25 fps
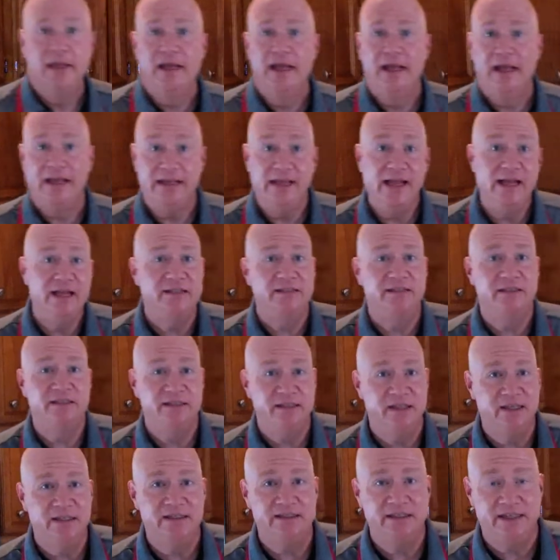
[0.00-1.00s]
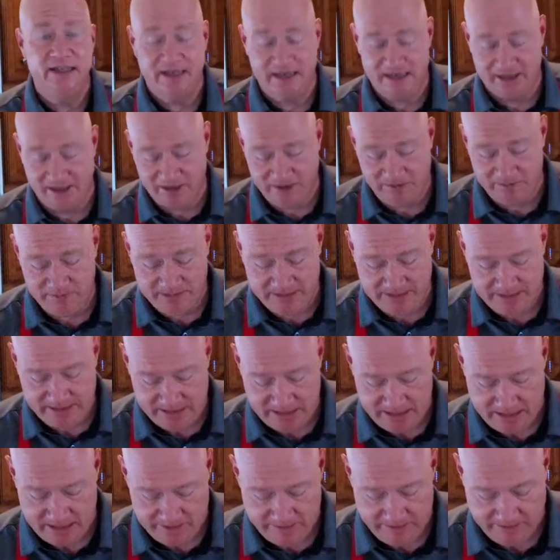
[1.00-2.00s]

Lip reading: Yes, it does take a little bit of time,